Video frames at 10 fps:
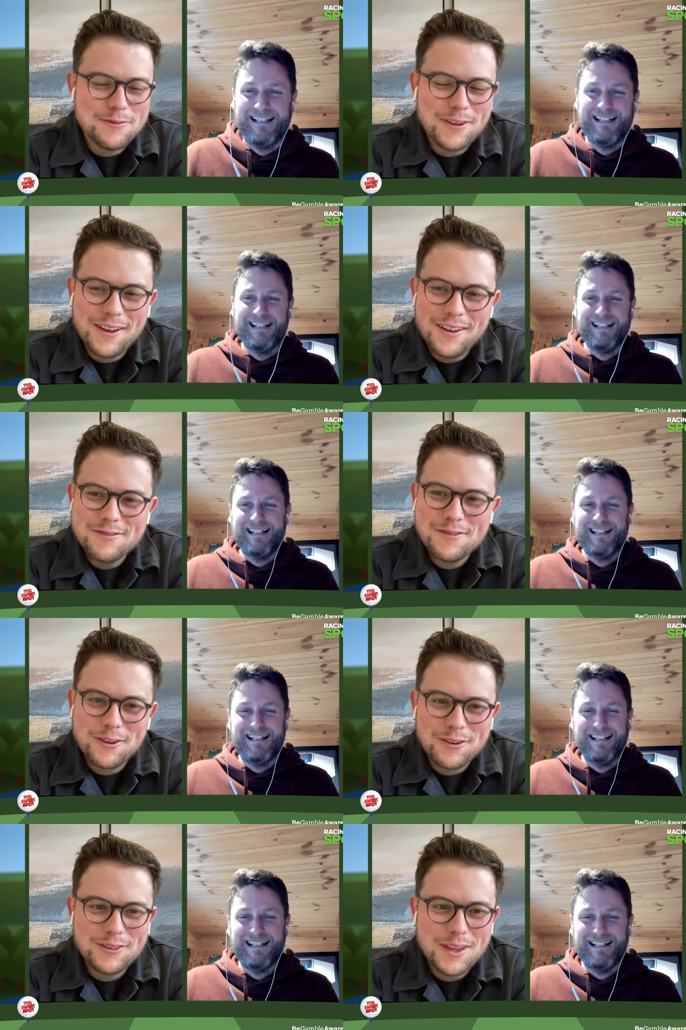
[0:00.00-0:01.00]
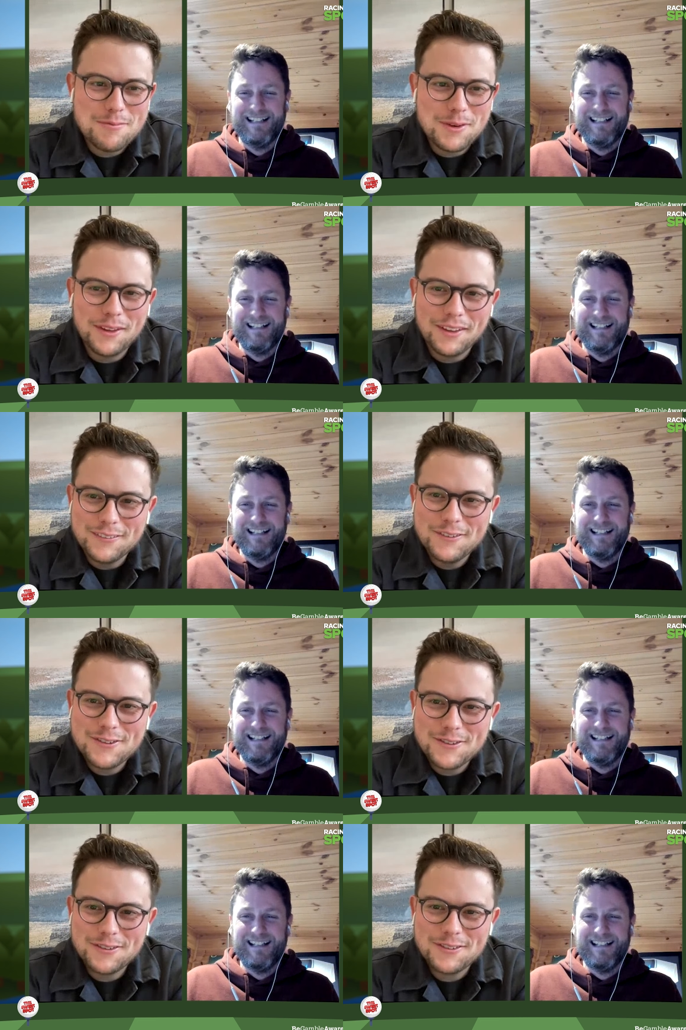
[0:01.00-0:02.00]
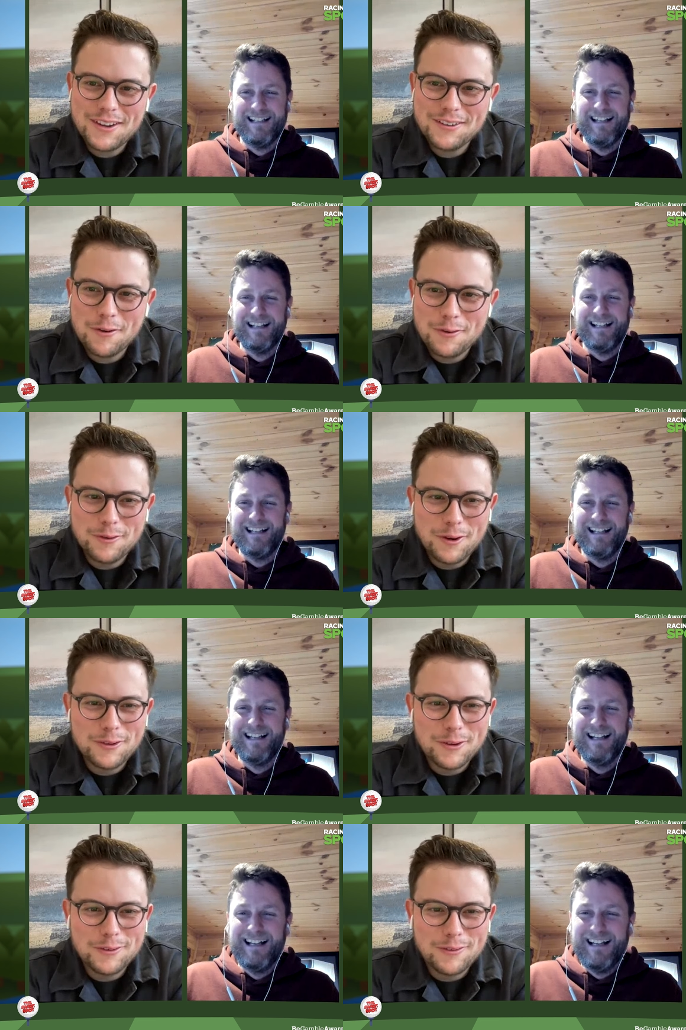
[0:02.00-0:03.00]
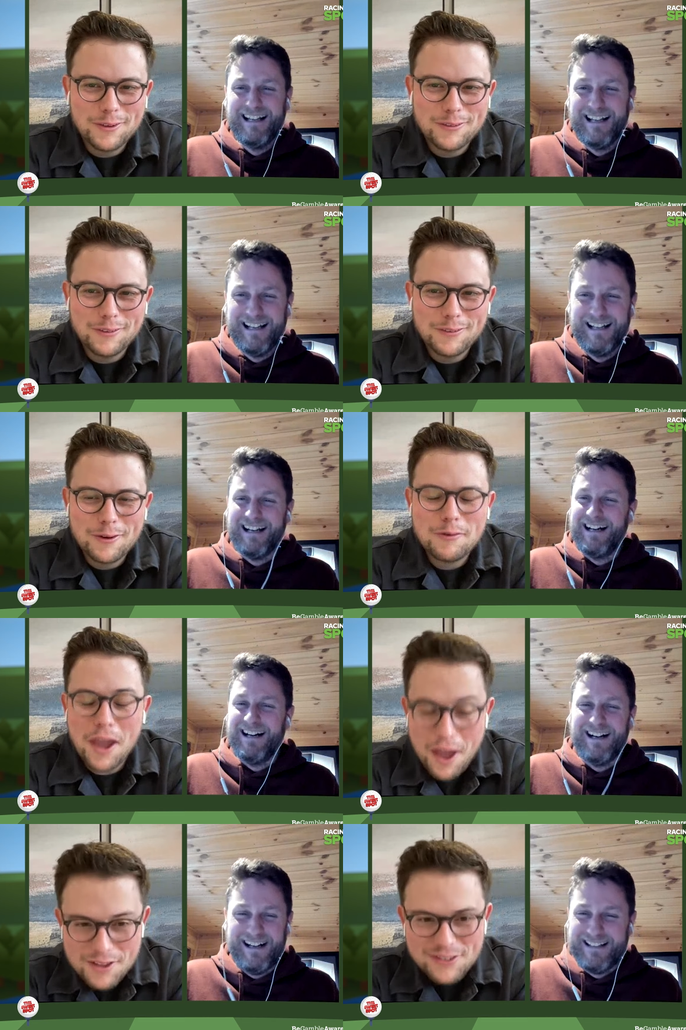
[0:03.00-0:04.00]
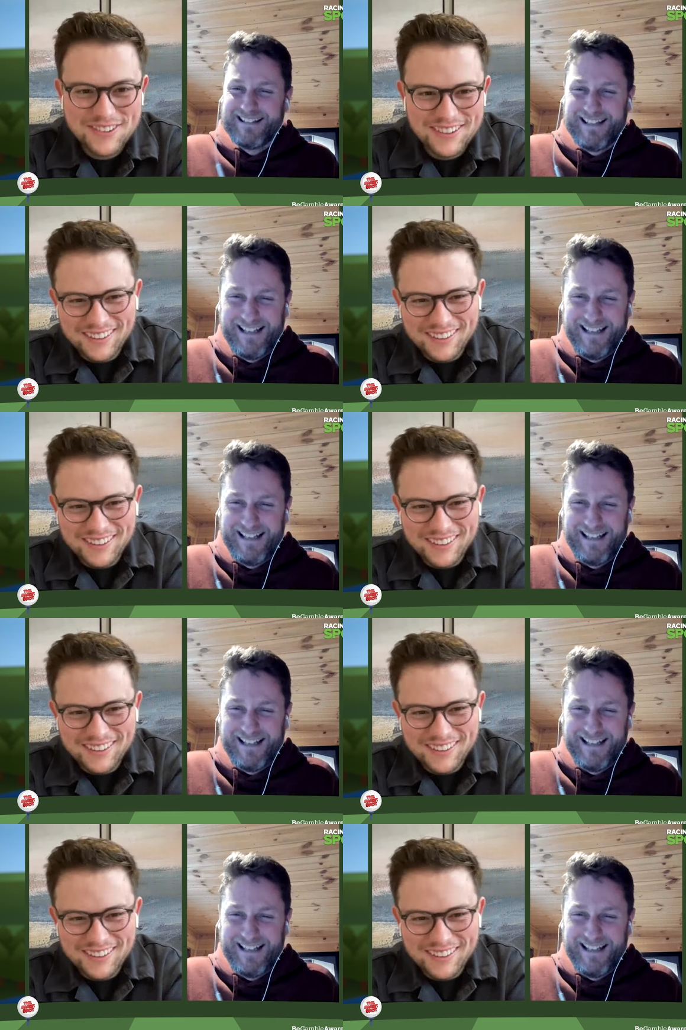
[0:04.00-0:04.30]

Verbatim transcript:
Speaker 1: off uh, the Vicar of Dibley. Then you used to watch that. No, no, no, no, no, no, no, no, no. Yes.